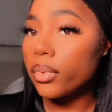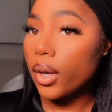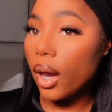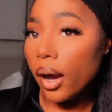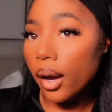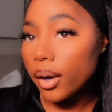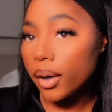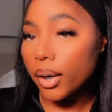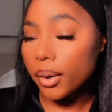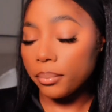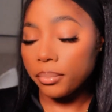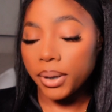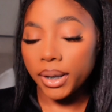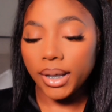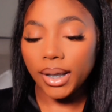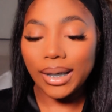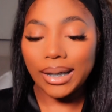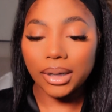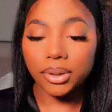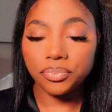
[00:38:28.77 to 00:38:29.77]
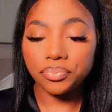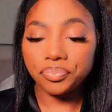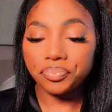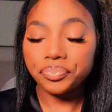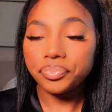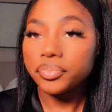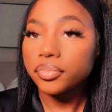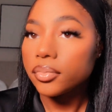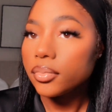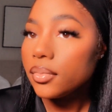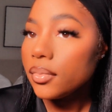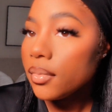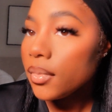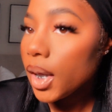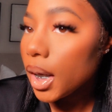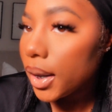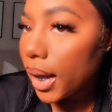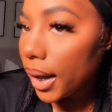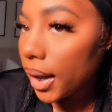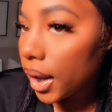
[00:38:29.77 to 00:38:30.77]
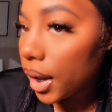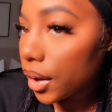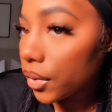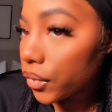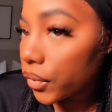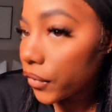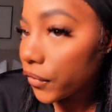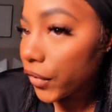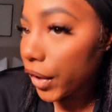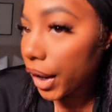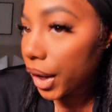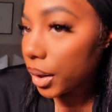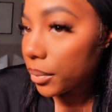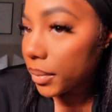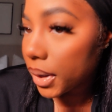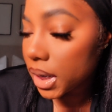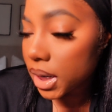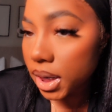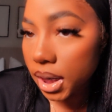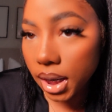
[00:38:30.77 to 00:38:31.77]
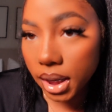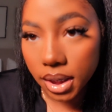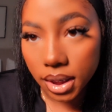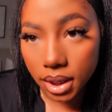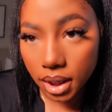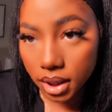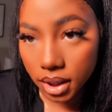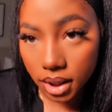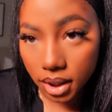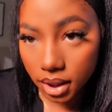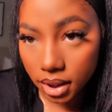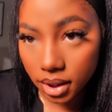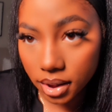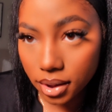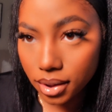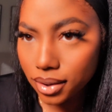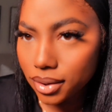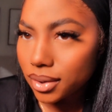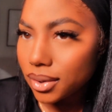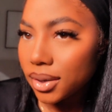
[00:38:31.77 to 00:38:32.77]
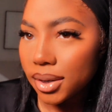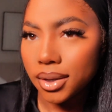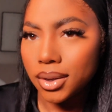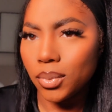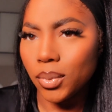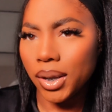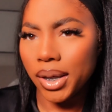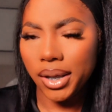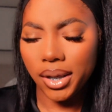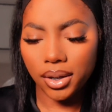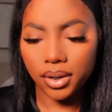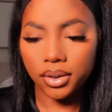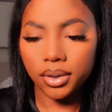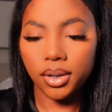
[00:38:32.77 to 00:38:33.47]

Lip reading: But yeah, they give very much extensions. Cause what?